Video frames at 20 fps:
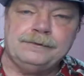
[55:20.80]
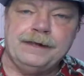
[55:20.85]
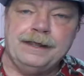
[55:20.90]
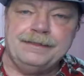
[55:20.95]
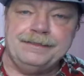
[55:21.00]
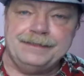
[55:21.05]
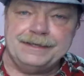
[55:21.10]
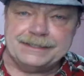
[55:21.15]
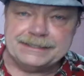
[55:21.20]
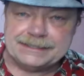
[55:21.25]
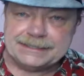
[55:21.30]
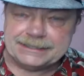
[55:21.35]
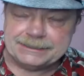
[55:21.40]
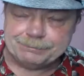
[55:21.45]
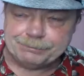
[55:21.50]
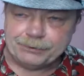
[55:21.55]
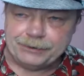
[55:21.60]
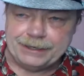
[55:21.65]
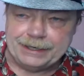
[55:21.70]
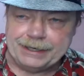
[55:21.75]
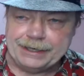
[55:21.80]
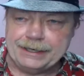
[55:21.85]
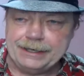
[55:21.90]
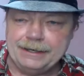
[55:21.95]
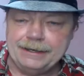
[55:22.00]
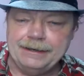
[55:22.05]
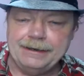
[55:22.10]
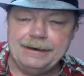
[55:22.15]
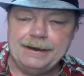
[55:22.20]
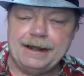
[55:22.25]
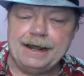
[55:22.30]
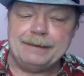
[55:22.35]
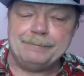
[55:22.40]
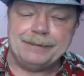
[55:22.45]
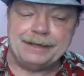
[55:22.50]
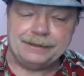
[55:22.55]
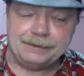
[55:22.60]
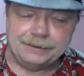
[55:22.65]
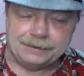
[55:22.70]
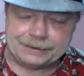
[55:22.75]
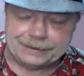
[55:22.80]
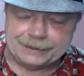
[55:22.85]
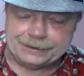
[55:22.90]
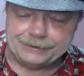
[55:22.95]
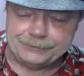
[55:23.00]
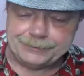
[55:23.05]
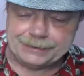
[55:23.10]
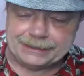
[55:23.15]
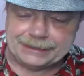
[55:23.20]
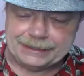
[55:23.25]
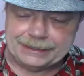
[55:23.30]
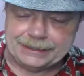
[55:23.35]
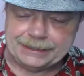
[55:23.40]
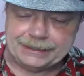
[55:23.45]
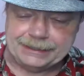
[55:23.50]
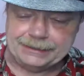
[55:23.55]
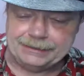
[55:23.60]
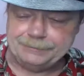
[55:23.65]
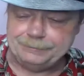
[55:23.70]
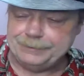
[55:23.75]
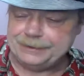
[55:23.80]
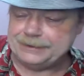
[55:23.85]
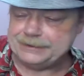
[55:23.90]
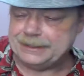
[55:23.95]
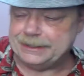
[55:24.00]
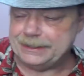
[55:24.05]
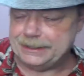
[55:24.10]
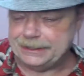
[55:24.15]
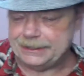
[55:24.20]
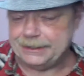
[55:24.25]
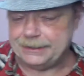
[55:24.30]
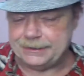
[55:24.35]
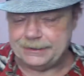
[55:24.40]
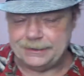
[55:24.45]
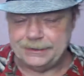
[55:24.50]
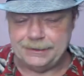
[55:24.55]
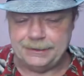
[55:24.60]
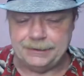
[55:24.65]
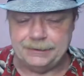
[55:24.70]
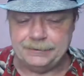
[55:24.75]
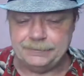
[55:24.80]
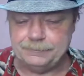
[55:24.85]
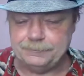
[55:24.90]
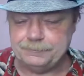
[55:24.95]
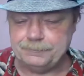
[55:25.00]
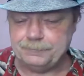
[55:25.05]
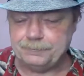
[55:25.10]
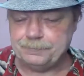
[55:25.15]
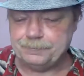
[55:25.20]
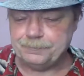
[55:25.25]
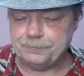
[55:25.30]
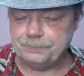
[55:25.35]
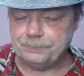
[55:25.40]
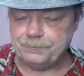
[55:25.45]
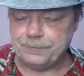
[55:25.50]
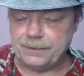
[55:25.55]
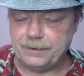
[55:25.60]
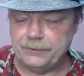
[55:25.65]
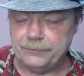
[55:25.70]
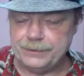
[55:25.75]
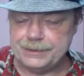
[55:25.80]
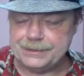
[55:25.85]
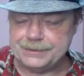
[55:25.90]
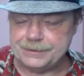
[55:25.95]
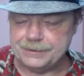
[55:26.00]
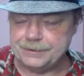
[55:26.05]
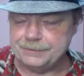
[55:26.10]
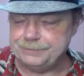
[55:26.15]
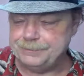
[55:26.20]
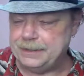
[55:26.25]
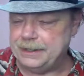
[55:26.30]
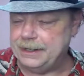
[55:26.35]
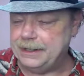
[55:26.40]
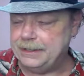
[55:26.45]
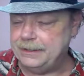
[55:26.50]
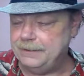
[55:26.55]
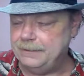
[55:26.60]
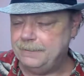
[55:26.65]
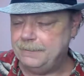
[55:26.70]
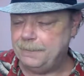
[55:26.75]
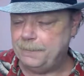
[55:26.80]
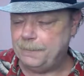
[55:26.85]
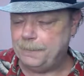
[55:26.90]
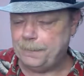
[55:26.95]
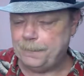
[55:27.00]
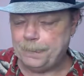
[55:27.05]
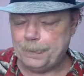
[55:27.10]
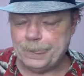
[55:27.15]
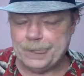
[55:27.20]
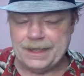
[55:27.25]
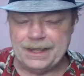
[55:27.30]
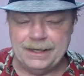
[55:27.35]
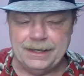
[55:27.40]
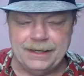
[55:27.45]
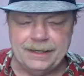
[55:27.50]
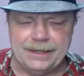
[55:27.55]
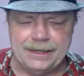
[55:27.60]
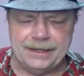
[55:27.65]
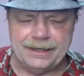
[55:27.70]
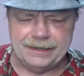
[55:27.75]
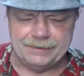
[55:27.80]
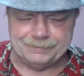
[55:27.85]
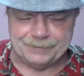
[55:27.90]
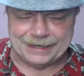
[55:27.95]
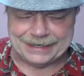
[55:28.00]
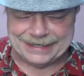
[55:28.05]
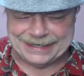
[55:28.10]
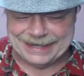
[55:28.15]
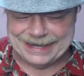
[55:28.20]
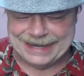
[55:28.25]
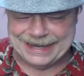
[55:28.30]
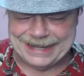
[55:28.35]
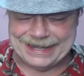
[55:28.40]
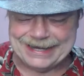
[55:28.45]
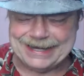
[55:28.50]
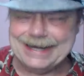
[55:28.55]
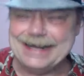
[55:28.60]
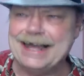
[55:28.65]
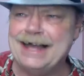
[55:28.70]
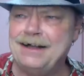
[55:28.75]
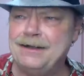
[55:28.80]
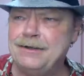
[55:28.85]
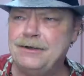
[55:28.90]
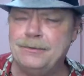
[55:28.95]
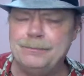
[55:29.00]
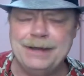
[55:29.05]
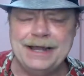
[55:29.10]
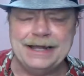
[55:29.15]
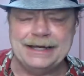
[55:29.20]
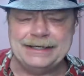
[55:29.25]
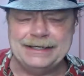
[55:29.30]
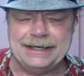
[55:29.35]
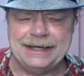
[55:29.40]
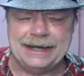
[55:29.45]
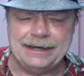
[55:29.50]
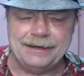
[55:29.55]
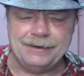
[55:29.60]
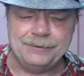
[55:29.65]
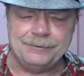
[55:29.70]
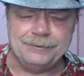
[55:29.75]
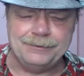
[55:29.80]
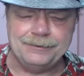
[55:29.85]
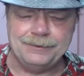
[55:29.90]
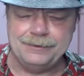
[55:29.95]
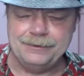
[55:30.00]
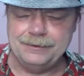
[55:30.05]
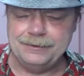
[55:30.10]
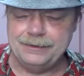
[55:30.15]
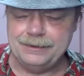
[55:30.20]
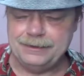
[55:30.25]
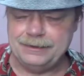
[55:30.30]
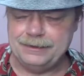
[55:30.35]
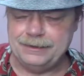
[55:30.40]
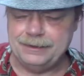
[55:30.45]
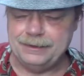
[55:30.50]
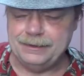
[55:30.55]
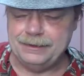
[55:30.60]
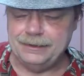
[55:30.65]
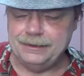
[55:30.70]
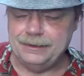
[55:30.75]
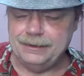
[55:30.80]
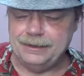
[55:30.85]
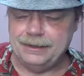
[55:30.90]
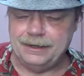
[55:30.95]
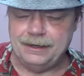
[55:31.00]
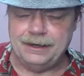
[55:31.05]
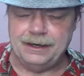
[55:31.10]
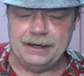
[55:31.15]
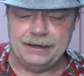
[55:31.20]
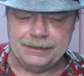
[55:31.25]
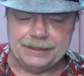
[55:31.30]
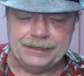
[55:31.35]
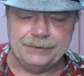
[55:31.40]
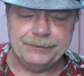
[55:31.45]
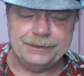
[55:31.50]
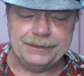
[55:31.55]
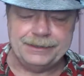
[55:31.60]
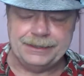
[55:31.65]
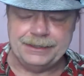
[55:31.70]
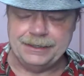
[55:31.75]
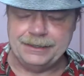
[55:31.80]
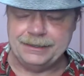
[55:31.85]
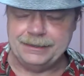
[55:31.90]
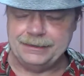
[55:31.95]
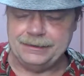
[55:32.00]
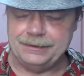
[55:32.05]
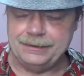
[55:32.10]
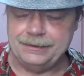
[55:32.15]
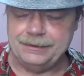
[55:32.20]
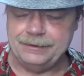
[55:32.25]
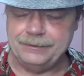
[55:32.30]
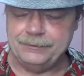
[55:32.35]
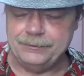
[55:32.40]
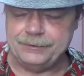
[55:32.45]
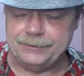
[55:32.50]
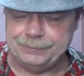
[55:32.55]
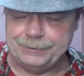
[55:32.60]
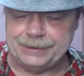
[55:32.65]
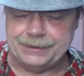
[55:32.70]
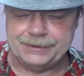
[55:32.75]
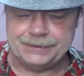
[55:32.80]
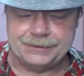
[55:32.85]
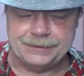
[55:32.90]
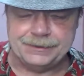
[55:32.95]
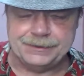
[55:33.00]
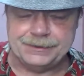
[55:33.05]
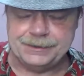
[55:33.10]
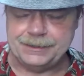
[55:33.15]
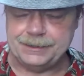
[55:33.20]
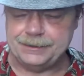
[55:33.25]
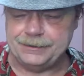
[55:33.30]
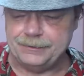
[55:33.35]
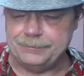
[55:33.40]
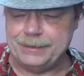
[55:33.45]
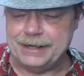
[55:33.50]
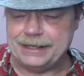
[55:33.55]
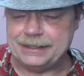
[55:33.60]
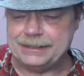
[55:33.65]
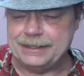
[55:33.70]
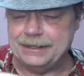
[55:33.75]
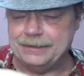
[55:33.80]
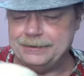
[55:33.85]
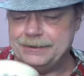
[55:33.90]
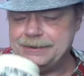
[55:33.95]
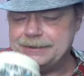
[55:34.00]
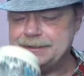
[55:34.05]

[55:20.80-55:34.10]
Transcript: This spring, I may look into it again because I need to get recertified. And if I can, I'll go back down. I'll get with the orthopedic surgeon and go back down this